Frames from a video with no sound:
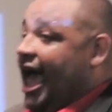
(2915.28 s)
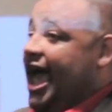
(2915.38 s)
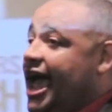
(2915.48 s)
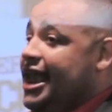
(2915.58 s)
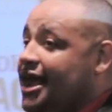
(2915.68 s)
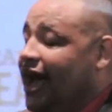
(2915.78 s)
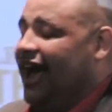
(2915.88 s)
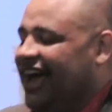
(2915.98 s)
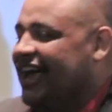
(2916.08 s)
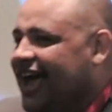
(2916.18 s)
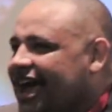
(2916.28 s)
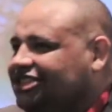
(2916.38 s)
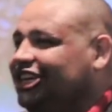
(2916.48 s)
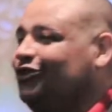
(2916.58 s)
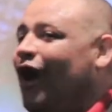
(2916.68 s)
And
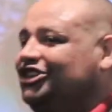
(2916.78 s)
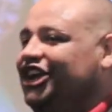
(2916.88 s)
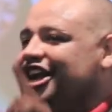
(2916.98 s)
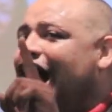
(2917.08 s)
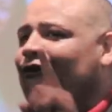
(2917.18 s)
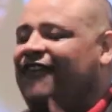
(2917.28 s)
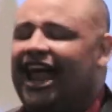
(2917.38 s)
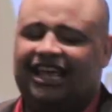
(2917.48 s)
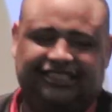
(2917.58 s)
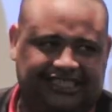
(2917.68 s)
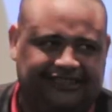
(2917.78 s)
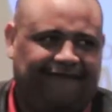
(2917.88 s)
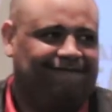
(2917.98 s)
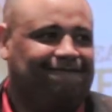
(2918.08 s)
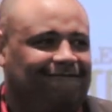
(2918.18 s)
just want you to know, fellas,
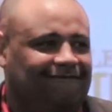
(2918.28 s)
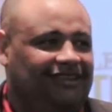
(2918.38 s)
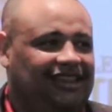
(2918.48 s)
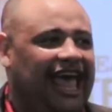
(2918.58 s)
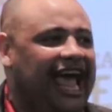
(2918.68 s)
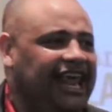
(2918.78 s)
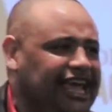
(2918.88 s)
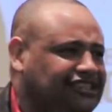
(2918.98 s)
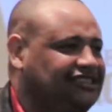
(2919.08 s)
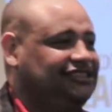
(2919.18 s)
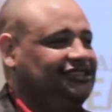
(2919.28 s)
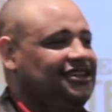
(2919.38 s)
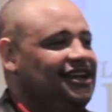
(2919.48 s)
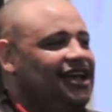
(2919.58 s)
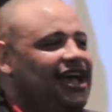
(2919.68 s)
ladies,
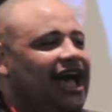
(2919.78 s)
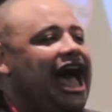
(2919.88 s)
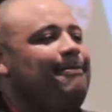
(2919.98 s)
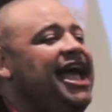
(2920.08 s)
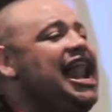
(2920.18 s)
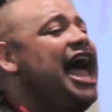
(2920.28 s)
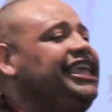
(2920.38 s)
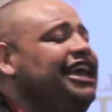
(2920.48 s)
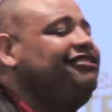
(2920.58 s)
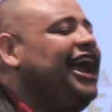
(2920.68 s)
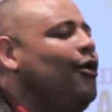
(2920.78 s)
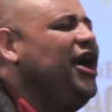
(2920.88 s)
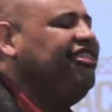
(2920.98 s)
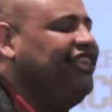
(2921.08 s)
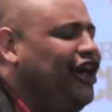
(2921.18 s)
I may not get there with